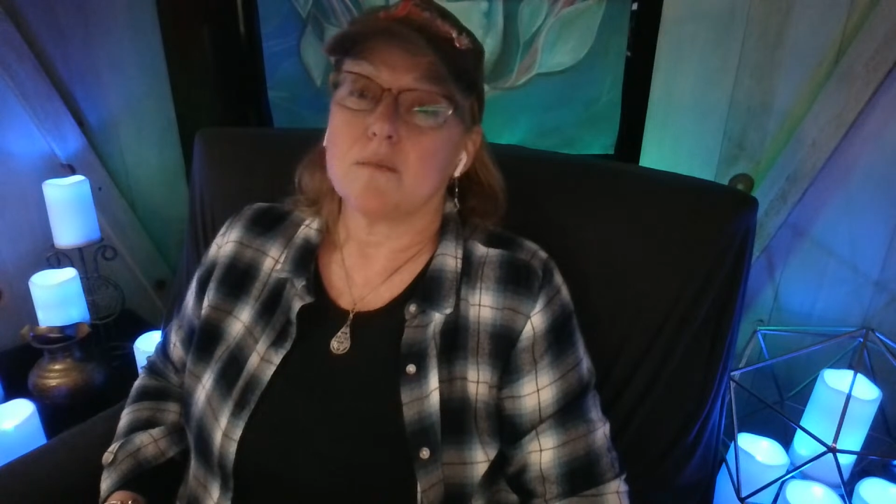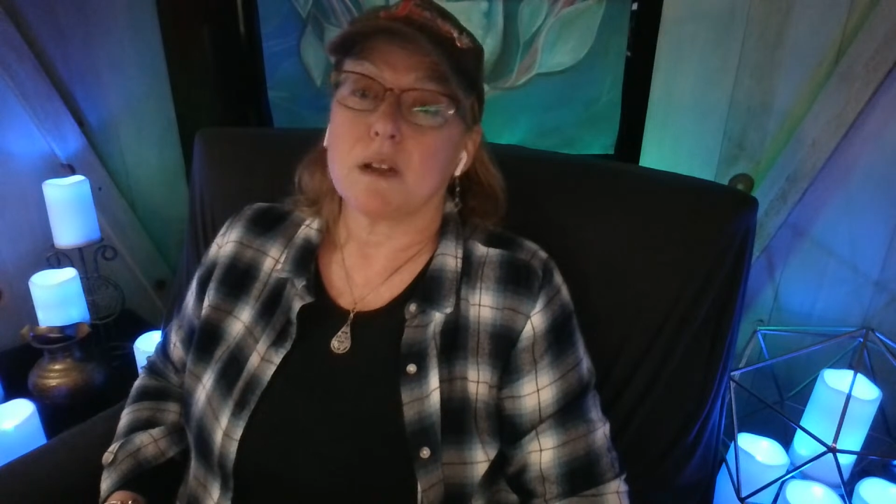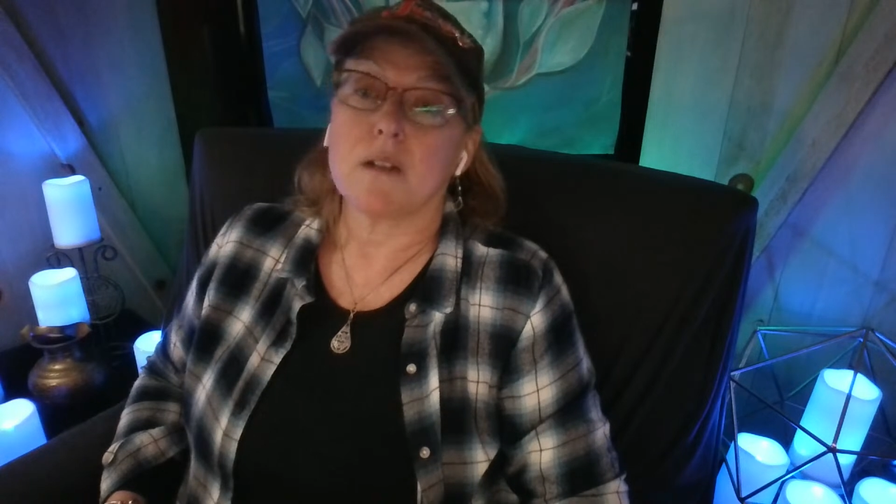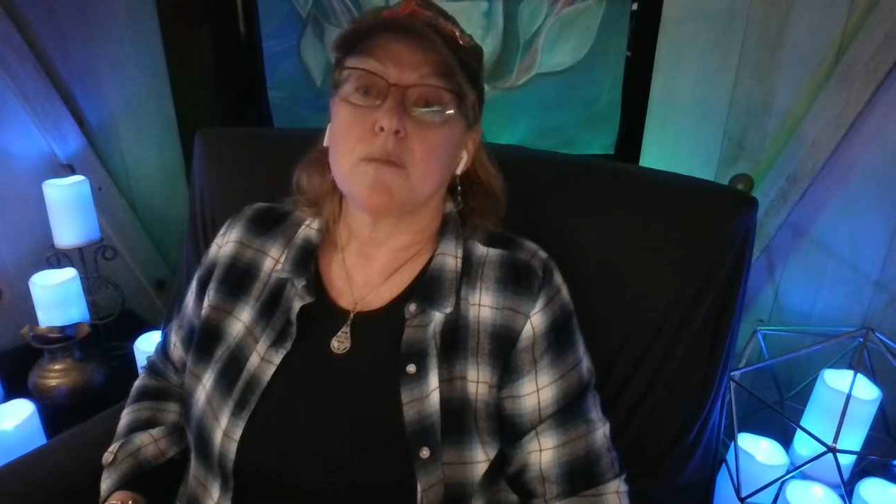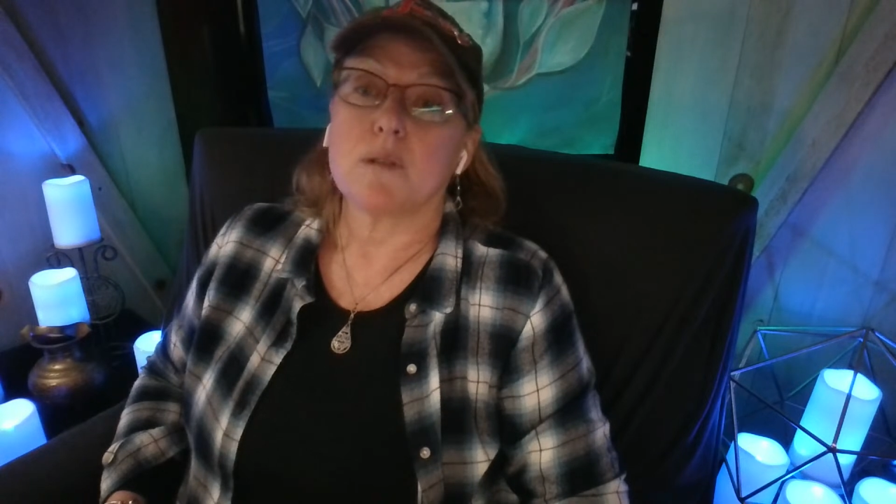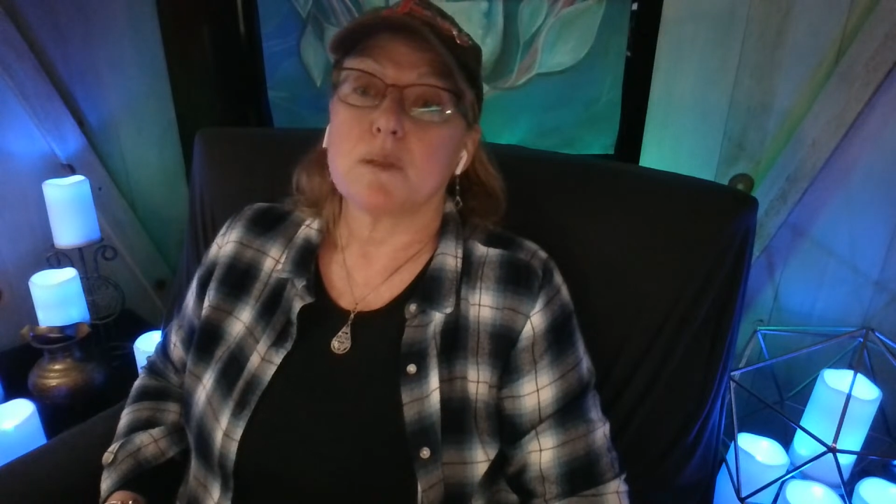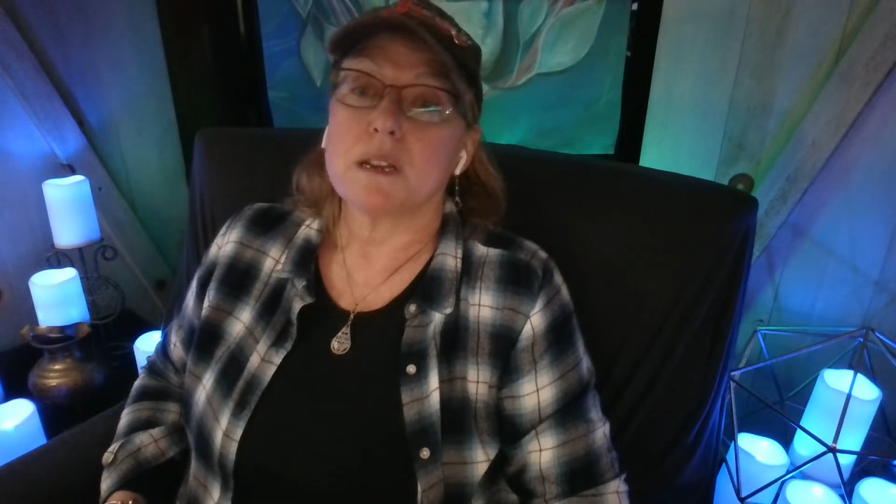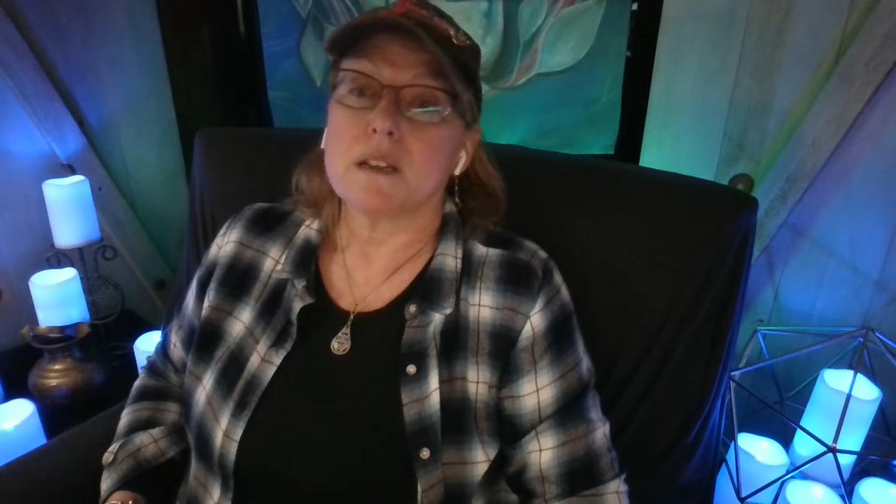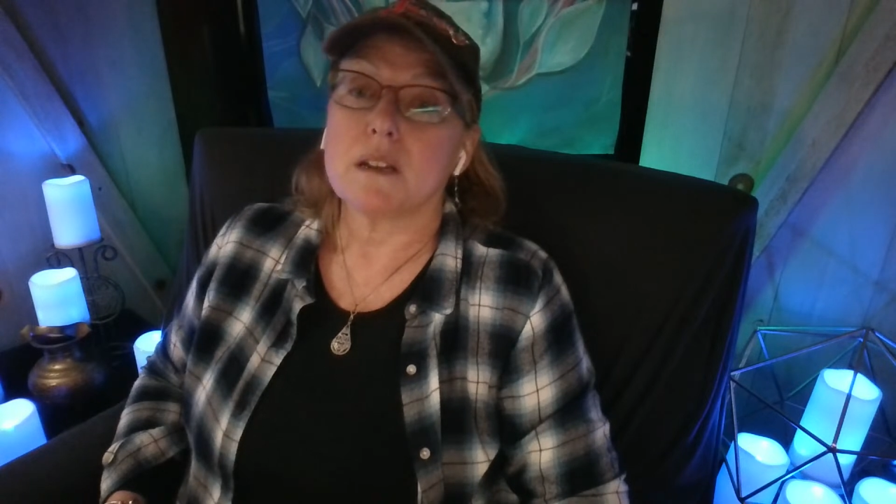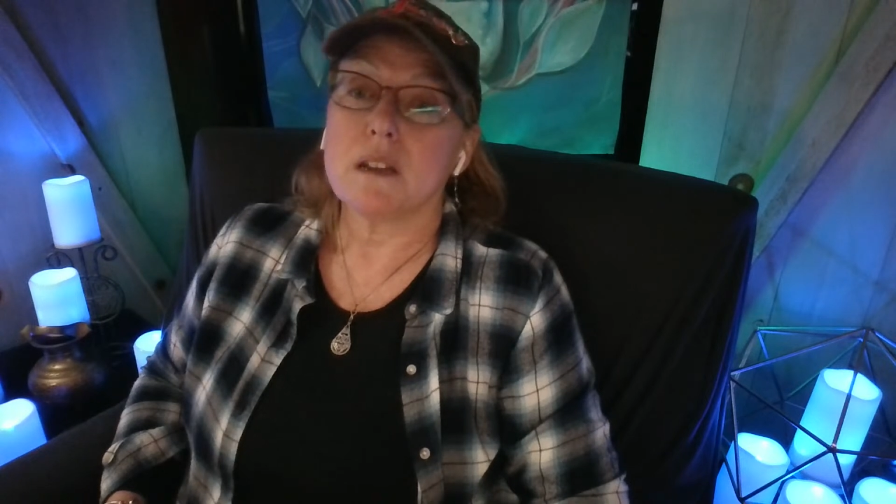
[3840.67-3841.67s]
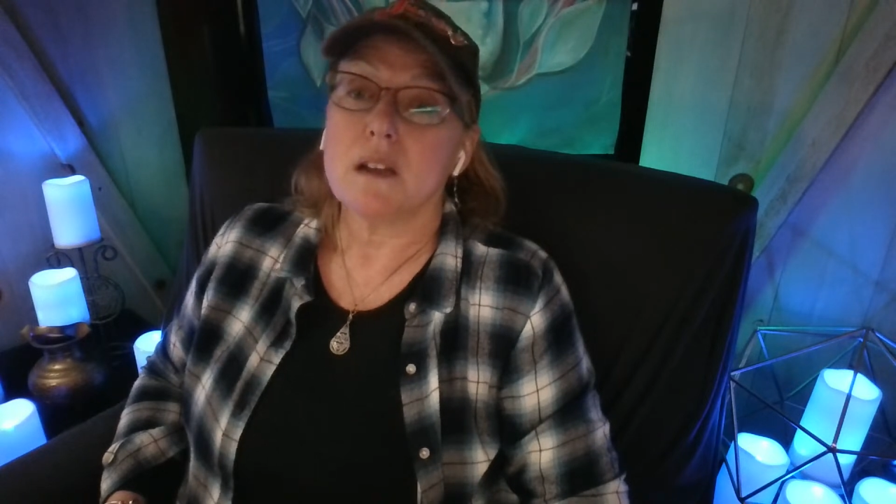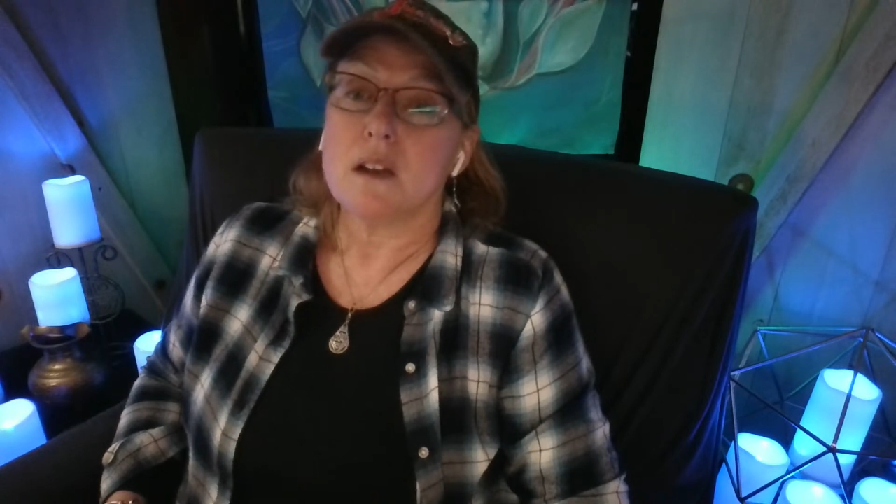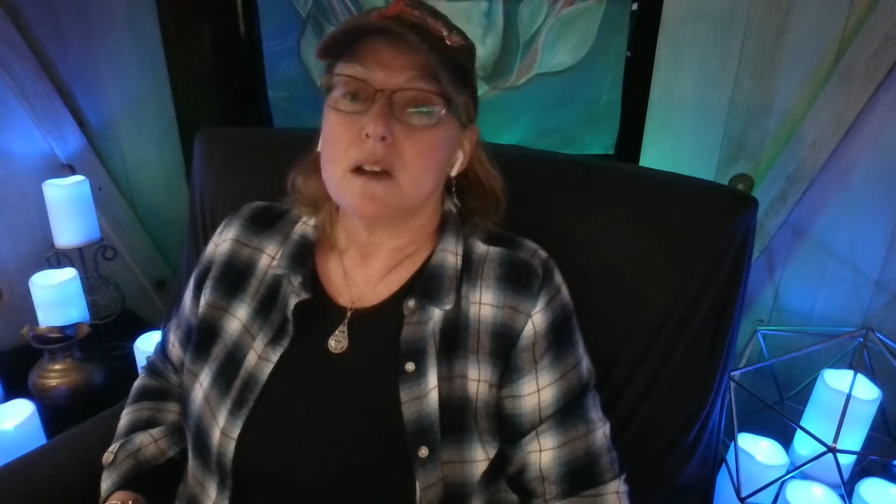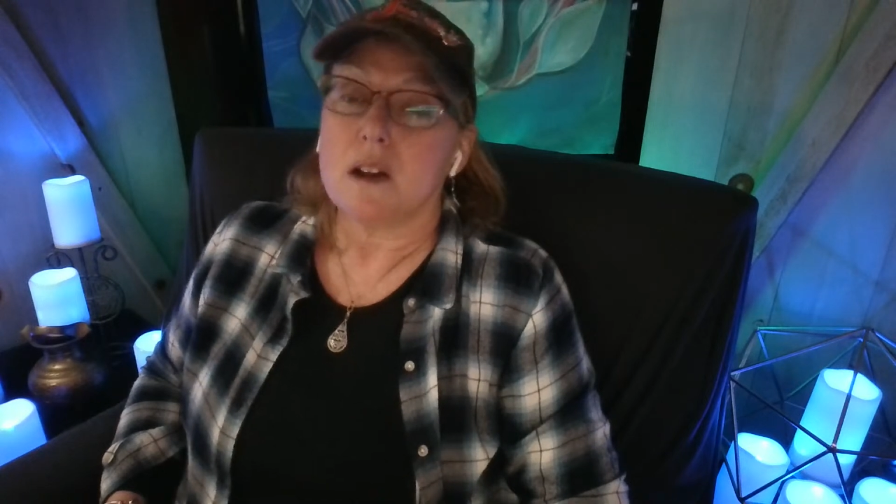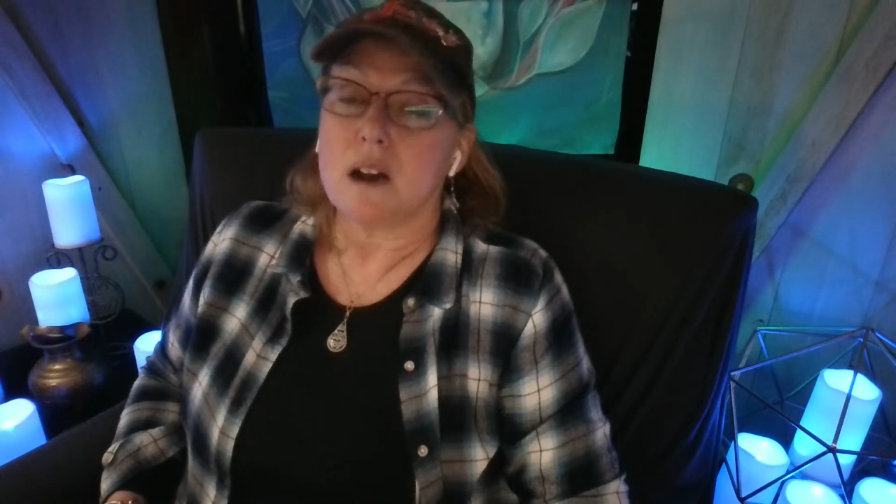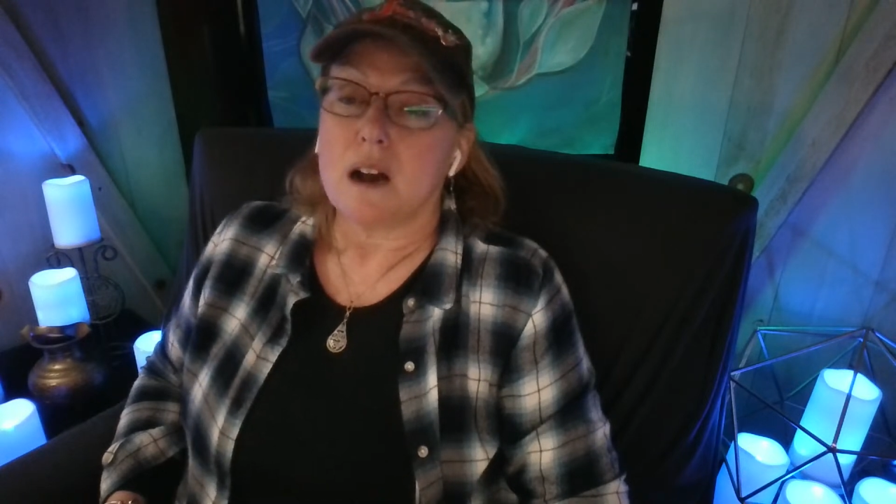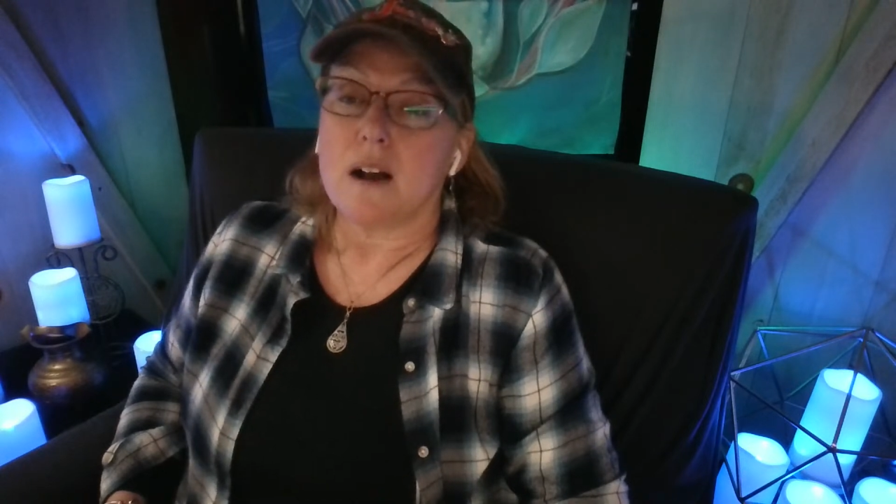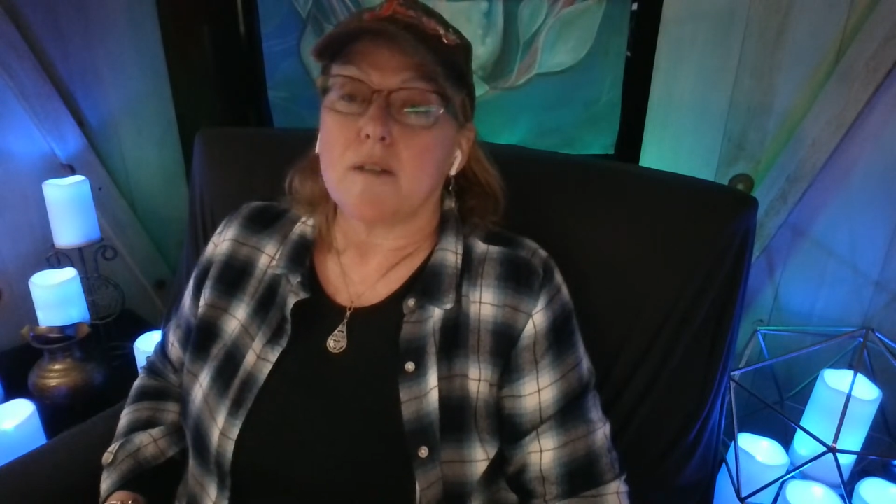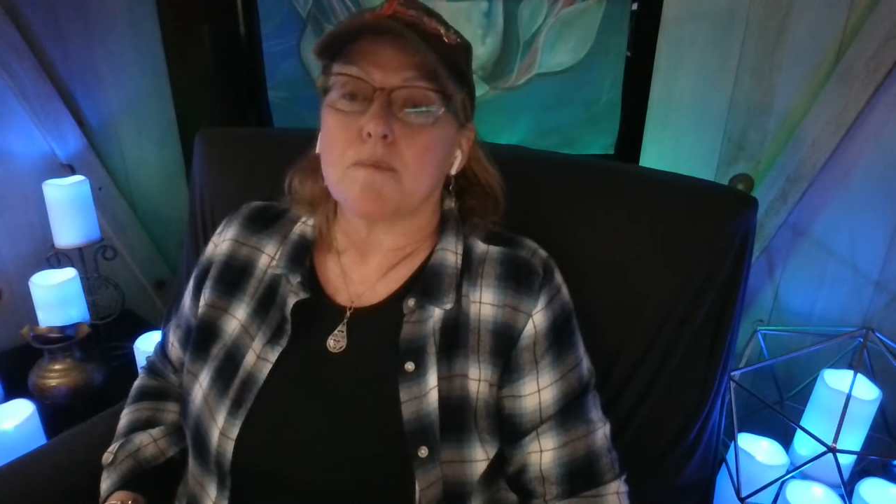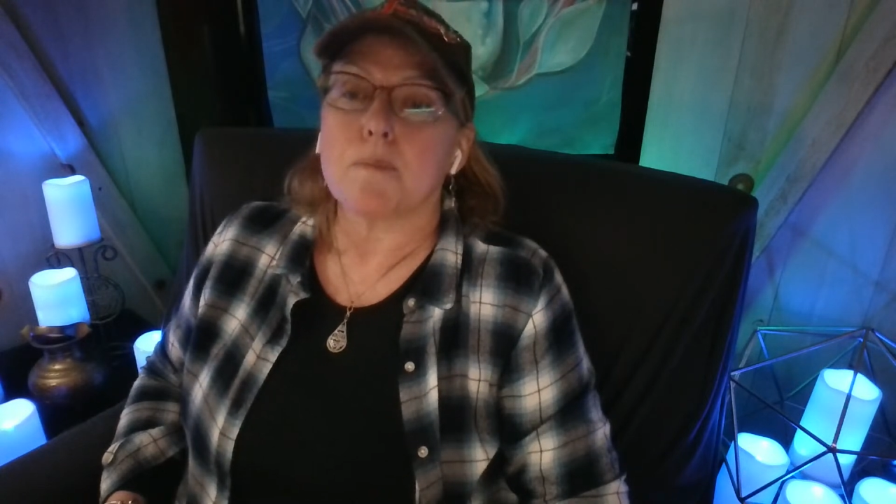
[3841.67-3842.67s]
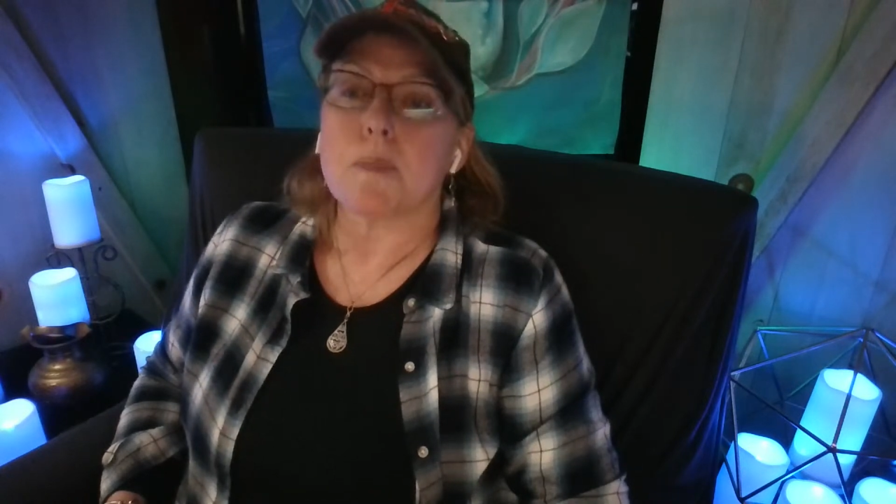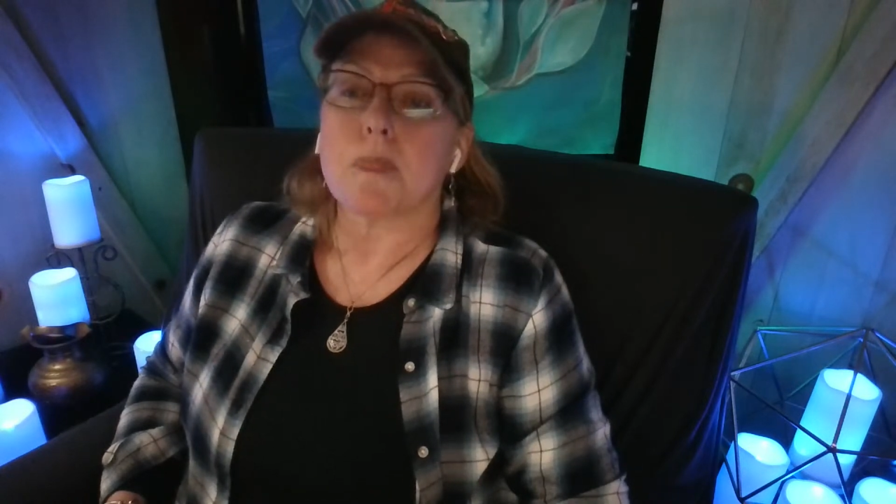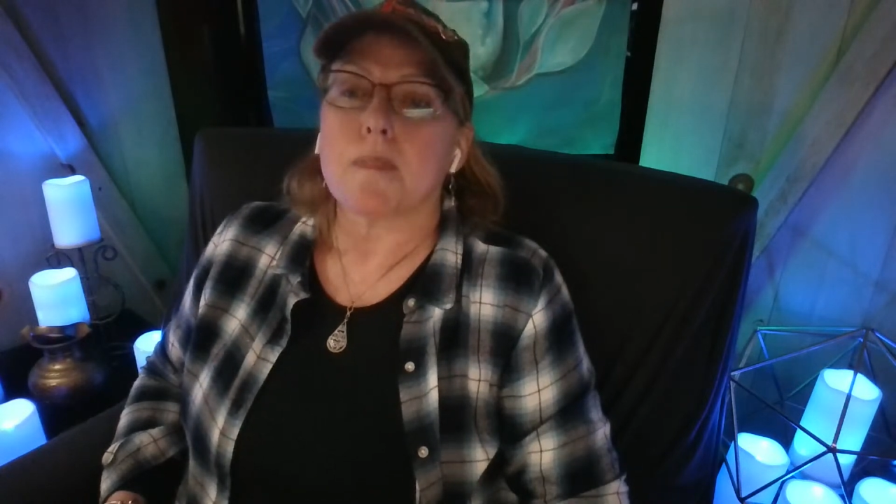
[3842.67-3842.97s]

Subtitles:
in my humble opinion. Um,